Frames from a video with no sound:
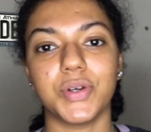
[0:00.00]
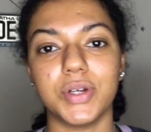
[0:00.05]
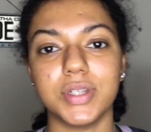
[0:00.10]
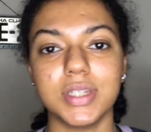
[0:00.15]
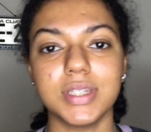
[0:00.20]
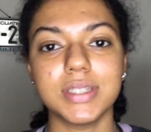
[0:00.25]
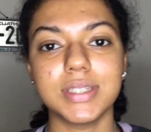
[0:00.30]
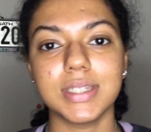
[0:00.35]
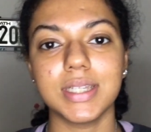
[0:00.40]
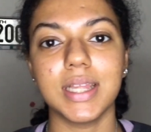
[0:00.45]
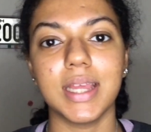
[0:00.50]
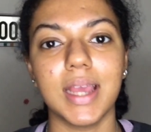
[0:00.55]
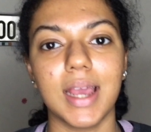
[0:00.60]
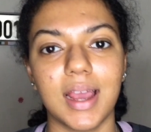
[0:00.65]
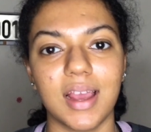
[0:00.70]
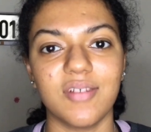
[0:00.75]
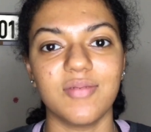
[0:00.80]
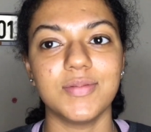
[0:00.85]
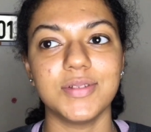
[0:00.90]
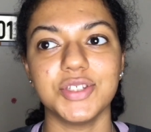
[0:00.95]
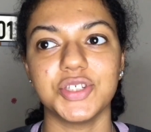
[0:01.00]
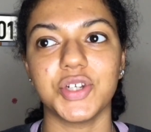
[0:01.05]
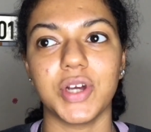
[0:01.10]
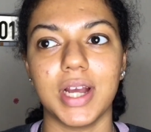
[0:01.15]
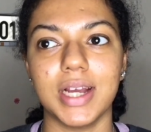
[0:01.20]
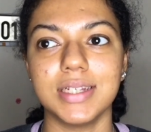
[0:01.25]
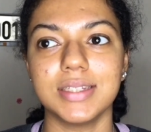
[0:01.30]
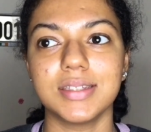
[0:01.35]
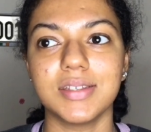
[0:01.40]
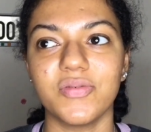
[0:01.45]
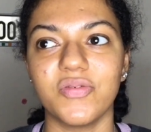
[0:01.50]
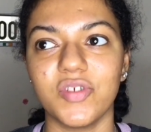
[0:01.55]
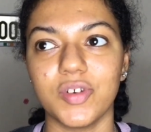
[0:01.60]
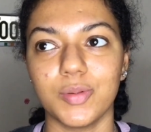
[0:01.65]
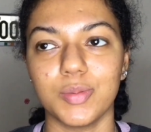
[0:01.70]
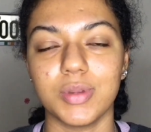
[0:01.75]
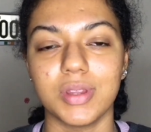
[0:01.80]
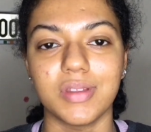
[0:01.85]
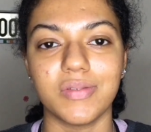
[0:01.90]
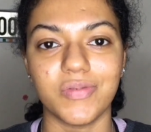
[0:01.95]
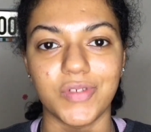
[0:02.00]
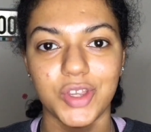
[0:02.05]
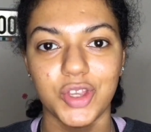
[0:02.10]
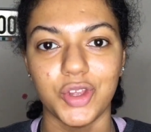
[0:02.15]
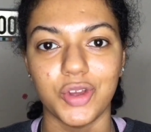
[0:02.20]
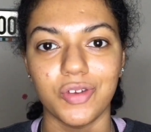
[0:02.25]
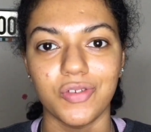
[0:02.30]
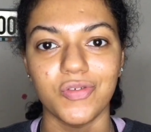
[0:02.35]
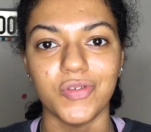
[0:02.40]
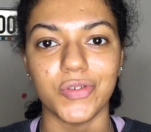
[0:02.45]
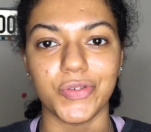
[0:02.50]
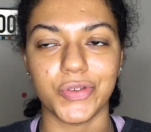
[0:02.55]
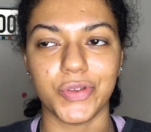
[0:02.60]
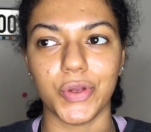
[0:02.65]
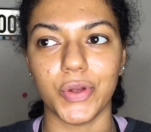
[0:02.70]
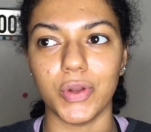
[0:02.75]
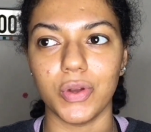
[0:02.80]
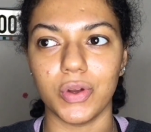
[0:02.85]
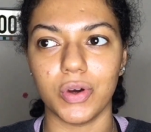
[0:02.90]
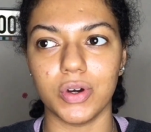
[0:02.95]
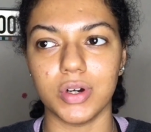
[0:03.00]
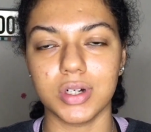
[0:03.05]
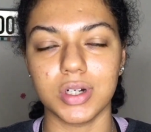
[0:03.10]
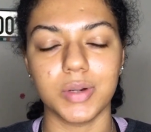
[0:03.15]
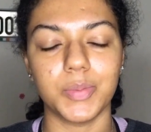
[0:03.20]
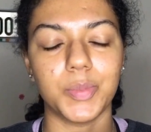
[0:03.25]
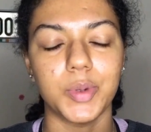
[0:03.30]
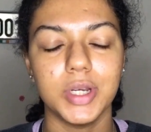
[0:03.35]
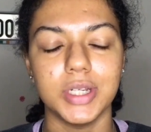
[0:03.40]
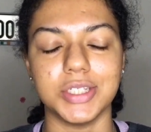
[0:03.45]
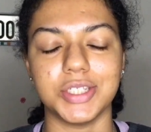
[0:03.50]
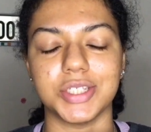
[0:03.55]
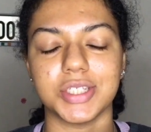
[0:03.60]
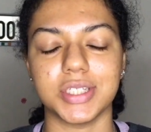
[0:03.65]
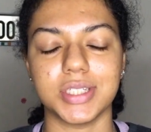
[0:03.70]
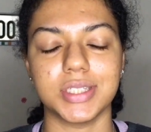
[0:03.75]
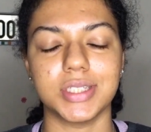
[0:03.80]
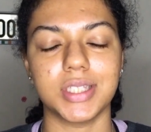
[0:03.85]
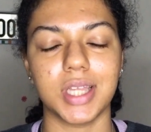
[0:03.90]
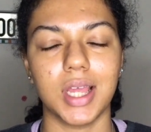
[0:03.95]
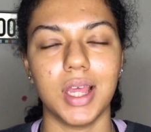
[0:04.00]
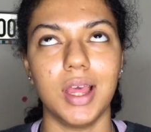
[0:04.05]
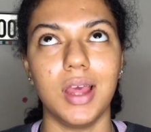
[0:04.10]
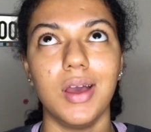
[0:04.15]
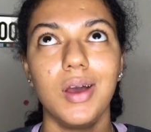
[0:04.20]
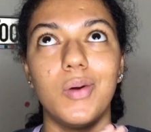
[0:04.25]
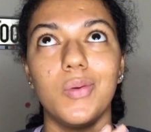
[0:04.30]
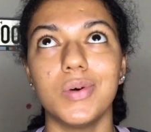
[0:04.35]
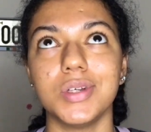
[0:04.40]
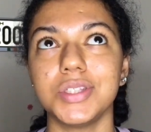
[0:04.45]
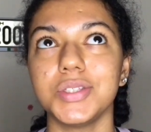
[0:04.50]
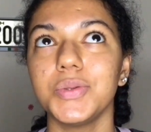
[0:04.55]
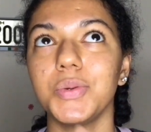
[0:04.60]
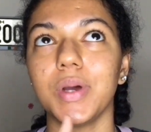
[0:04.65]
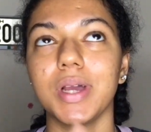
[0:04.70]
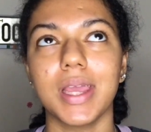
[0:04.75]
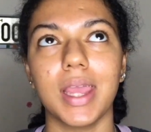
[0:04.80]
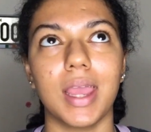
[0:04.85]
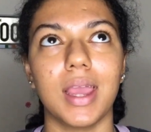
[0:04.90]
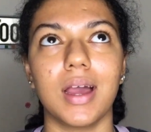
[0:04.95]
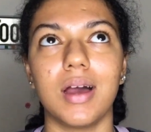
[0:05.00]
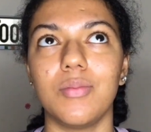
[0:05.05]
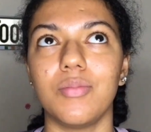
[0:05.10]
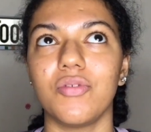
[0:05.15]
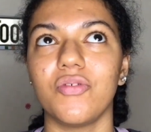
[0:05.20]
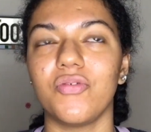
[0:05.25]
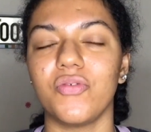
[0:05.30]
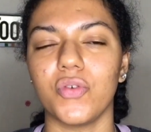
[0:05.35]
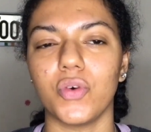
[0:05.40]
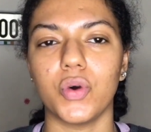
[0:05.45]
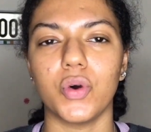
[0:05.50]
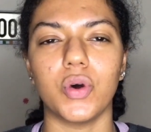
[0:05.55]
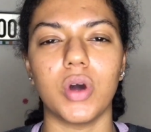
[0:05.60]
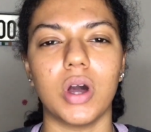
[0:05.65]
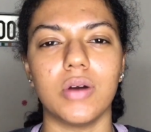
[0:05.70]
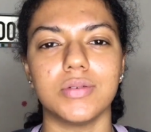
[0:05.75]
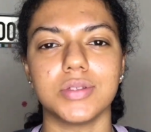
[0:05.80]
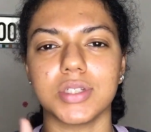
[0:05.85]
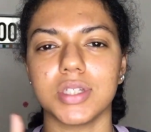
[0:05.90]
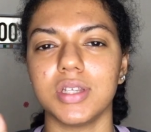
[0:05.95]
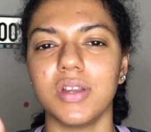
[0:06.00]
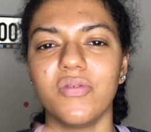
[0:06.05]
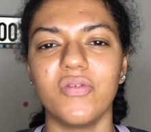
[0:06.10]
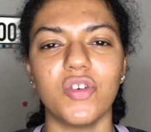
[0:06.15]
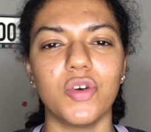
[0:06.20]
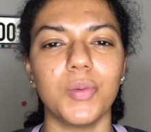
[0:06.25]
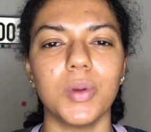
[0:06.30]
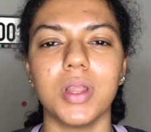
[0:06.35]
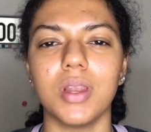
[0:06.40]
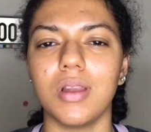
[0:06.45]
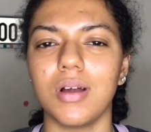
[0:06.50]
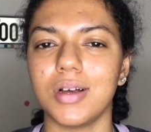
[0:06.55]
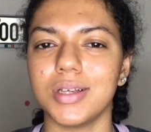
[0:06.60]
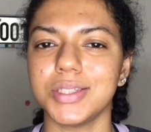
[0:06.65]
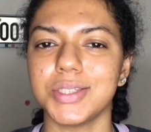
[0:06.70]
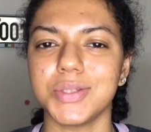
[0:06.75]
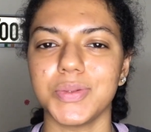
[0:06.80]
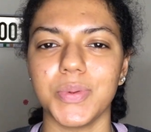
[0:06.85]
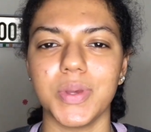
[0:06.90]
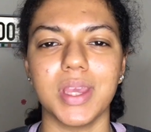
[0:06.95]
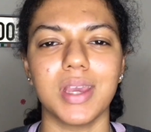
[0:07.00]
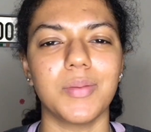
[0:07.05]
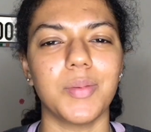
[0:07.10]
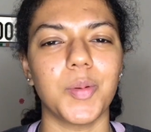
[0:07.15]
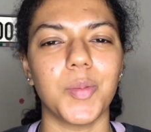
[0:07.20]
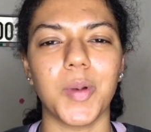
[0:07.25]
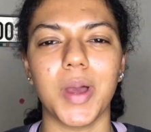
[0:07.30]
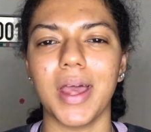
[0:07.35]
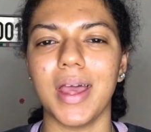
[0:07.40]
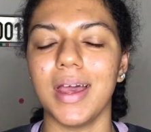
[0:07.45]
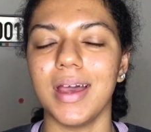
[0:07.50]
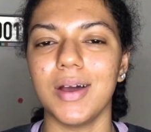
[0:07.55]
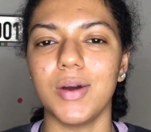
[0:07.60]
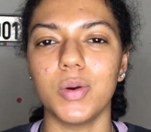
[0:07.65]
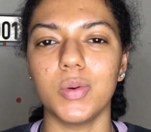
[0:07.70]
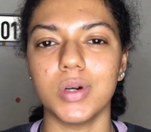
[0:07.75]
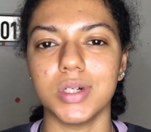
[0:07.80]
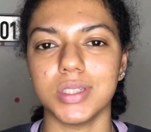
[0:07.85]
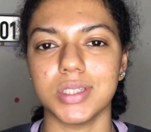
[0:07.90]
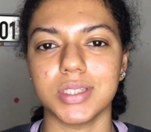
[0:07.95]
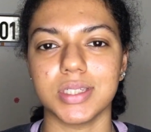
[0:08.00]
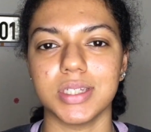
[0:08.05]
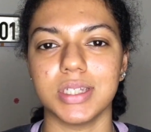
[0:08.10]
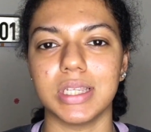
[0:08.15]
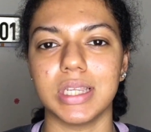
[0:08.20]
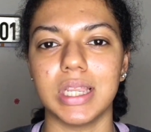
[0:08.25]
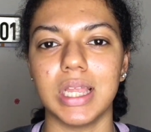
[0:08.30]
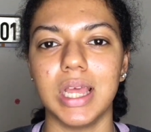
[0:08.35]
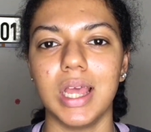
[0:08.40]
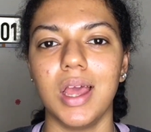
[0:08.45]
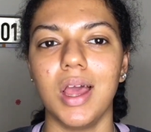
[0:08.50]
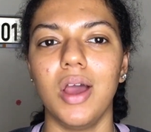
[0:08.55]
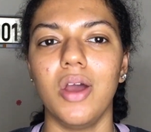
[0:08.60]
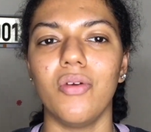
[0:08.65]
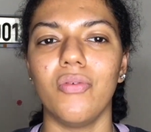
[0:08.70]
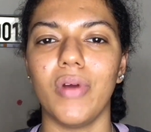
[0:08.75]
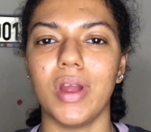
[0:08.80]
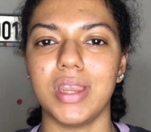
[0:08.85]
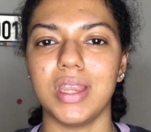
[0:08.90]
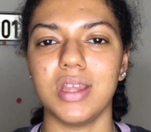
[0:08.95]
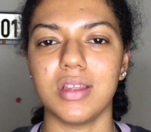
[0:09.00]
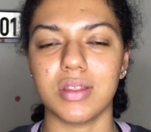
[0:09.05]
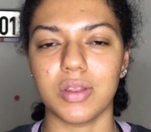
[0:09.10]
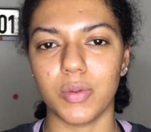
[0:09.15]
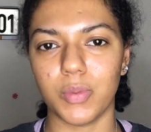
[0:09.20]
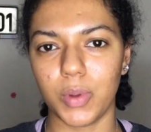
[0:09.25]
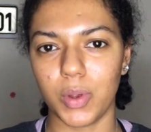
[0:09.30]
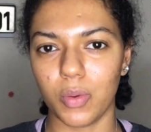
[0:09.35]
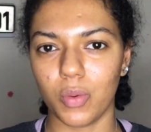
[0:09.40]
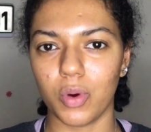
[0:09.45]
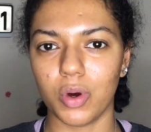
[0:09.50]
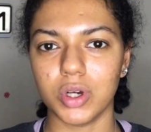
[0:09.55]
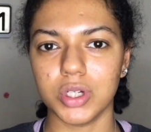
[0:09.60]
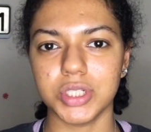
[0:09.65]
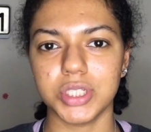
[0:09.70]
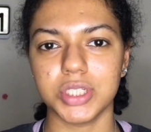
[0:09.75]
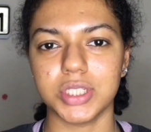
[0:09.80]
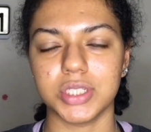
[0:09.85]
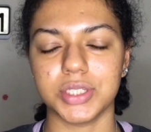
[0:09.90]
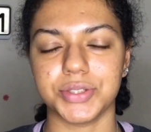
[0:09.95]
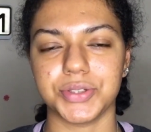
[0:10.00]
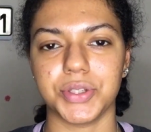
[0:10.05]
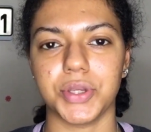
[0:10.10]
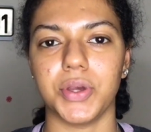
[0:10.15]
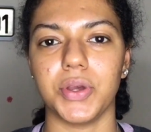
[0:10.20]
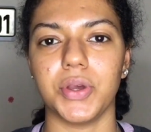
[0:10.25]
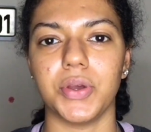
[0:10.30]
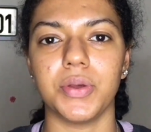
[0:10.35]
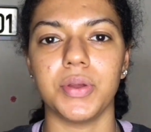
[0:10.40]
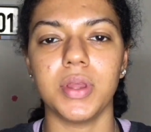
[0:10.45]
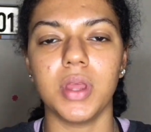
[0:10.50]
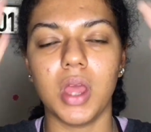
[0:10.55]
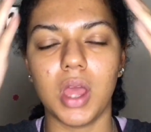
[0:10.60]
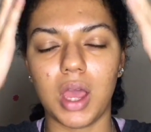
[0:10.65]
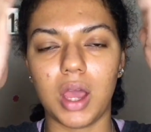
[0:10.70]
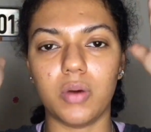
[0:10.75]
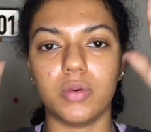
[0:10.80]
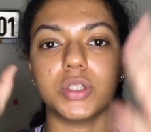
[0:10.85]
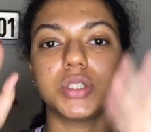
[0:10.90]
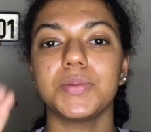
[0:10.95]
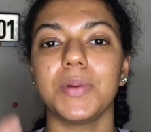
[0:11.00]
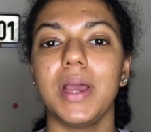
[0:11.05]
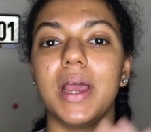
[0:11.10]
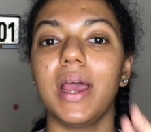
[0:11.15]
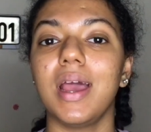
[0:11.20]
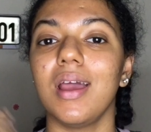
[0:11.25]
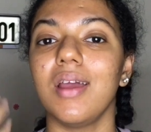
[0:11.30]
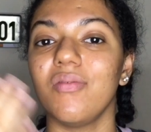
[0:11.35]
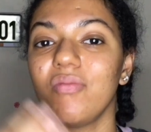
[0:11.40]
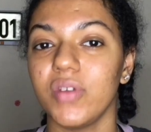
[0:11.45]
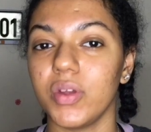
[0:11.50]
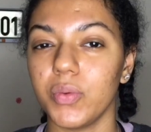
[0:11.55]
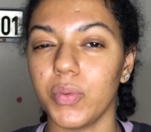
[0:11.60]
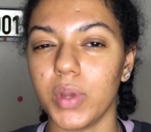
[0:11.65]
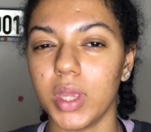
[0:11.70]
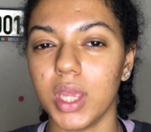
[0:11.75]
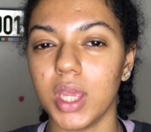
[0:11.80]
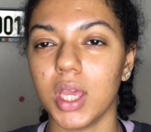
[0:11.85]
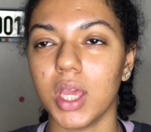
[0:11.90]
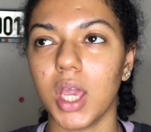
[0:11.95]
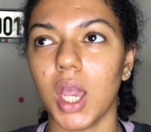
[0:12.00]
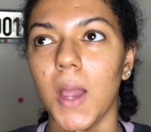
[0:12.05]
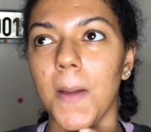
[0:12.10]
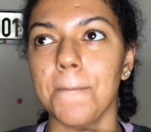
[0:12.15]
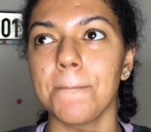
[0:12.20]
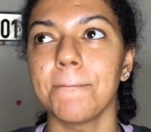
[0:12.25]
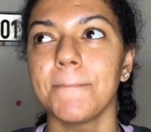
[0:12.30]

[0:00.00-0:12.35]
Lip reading: honestly, I've been trying to film this video for so long, but it just wasn't working out before. I was gonna film it last week, but my hair wasn't ready to be washed. So I wash my hair every week,